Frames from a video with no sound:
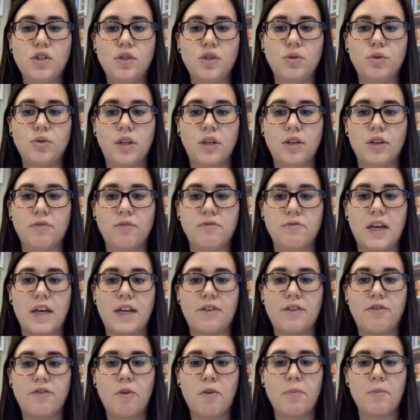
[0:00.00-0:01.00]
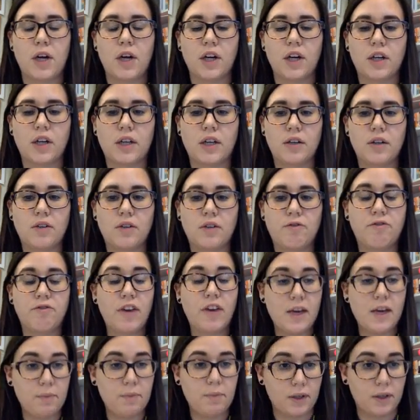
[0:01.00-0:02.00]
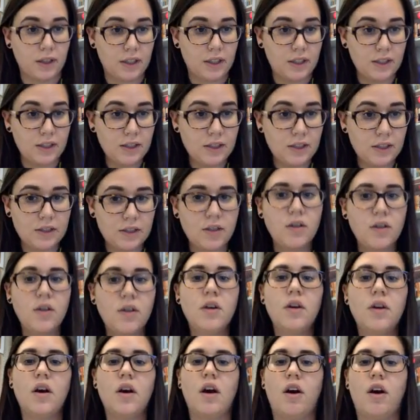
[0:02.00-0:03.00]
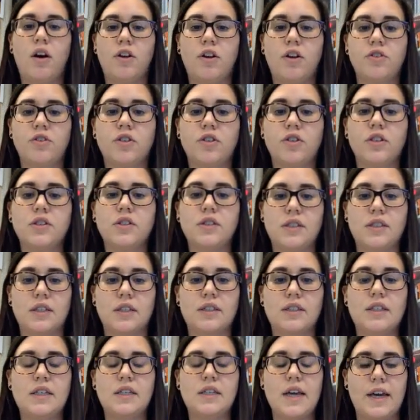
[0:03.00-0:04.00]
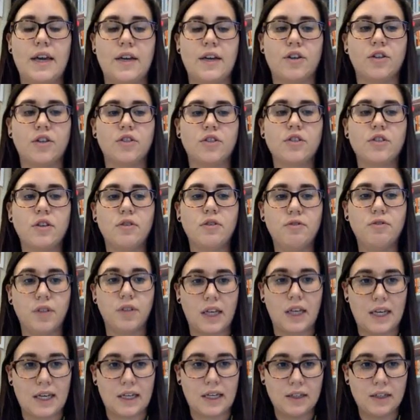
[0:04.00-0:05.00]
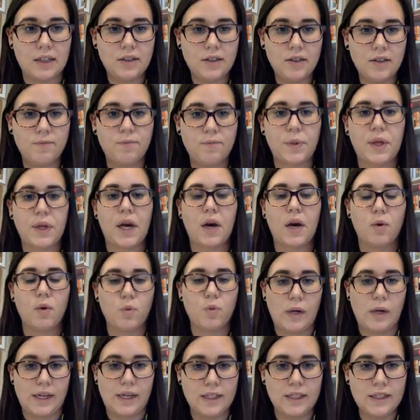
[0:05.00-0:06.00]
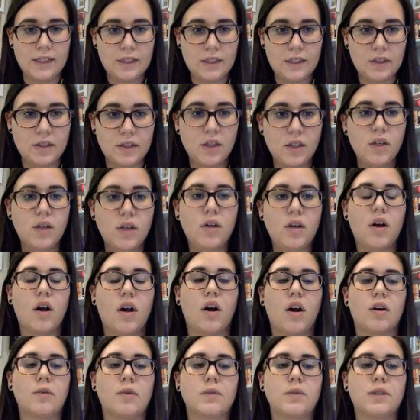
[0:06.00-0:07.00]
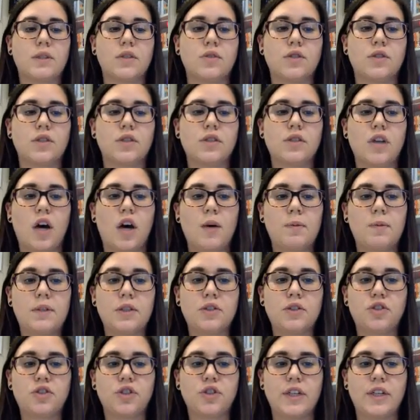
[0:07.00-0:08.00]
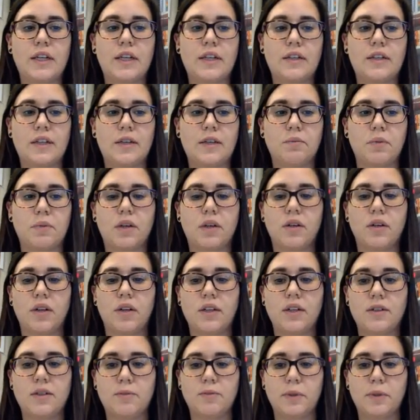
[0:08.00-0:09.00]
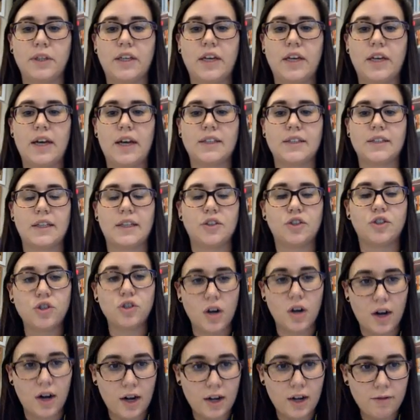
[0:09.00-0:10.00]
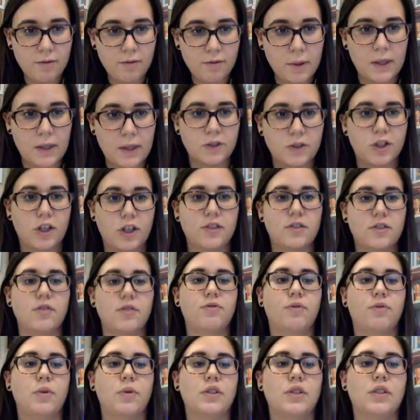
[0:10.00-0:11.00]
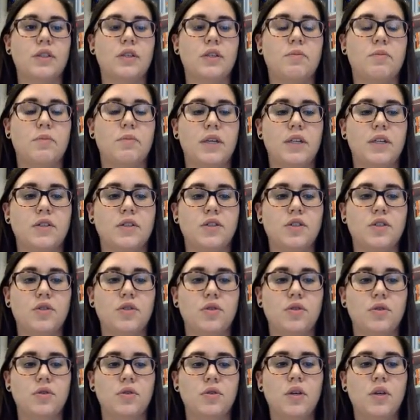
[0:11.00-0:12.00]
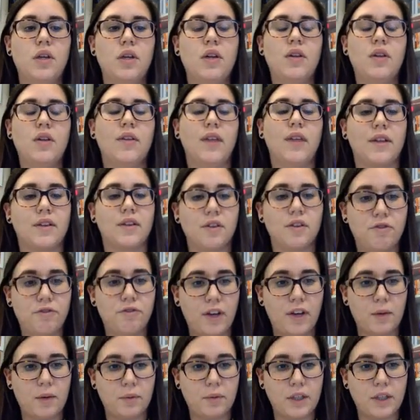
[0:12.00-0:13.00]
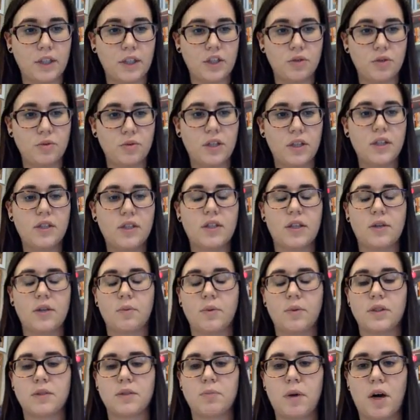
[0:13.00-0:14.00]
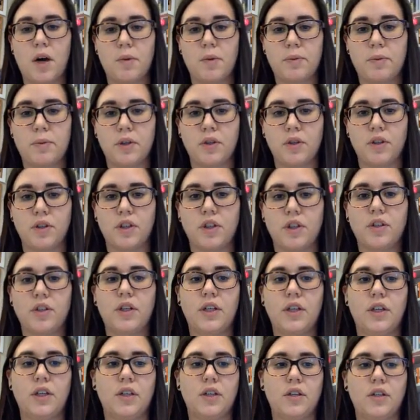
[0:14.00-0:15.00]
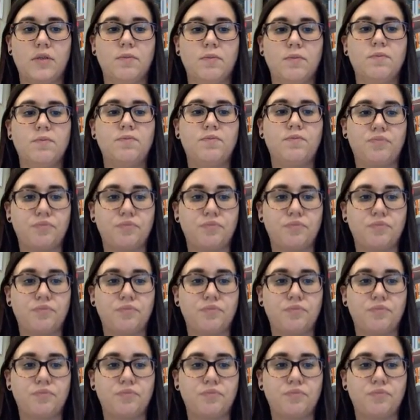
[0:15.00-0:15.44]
to give Native American families 160 acres of land out west, so stopped treating them collectively as a tribe and tried to force them into like the family unit that was popular in